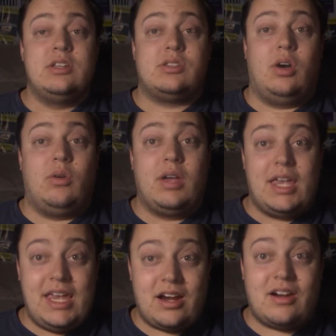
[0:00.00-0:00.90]
So
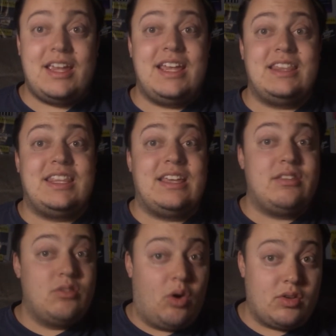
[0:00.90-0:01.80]
here in the
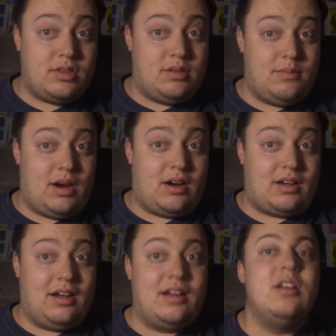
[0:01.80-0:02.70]
Northern
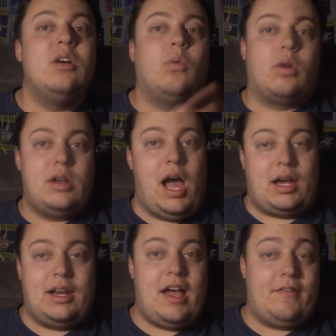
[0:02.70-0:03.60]
America, we're
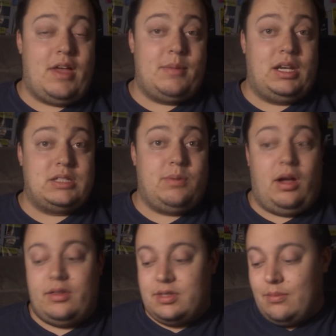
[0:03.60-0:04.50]
not going to have that many
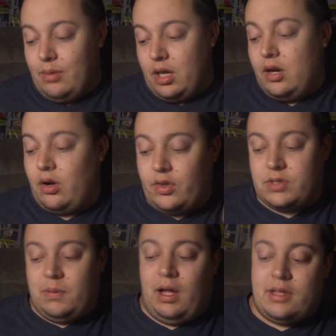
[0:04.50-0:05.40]
spawns, but here are the
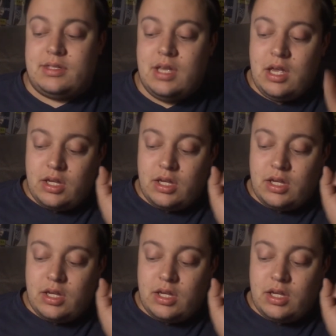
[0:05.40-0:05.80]
spawns: